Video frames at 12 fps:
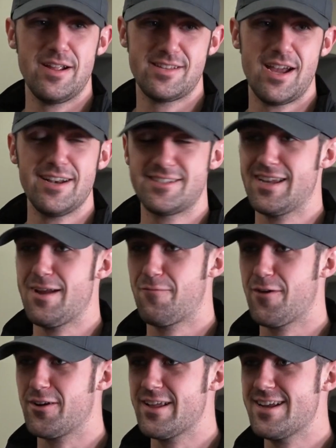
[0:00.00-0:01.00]
honestly a
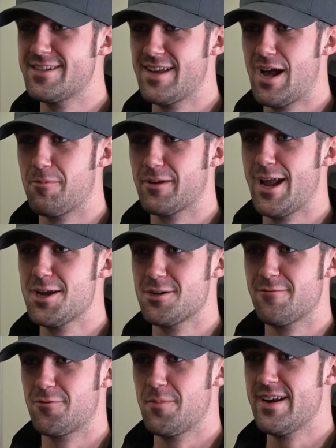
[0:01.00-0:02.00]
fairly easy
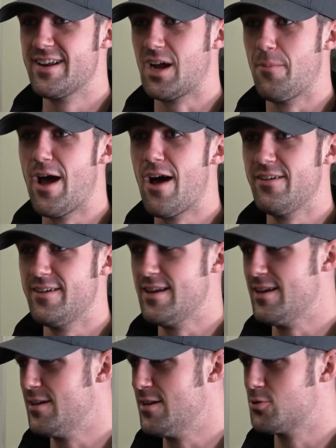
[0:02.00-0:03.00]
obligation for me to come out and
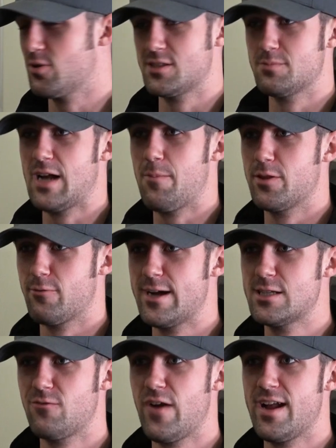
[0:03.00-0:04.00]
enjoy some time with the
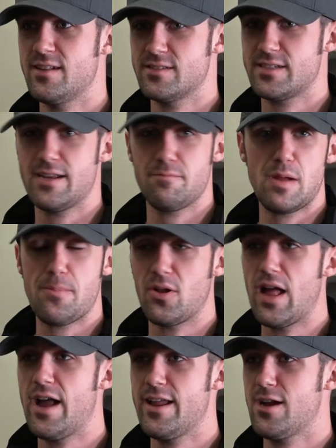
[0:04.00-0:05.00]
race fans, get
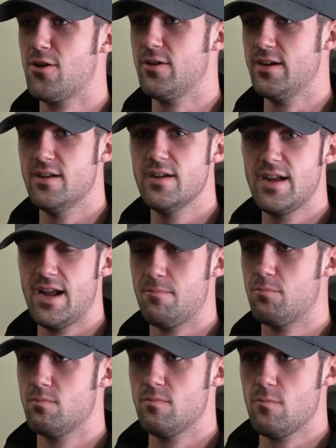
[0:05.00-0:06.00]
people out here and
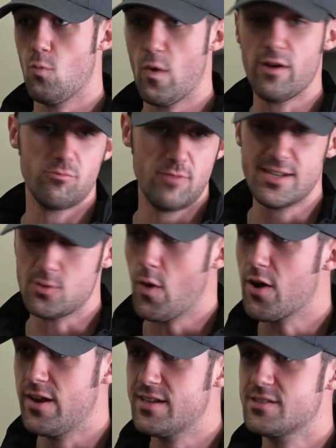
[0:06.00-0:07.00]
raise
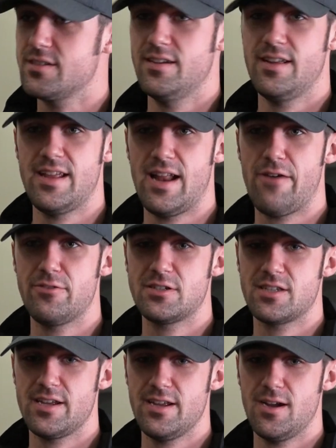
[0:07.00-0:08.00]
awareness, and obviously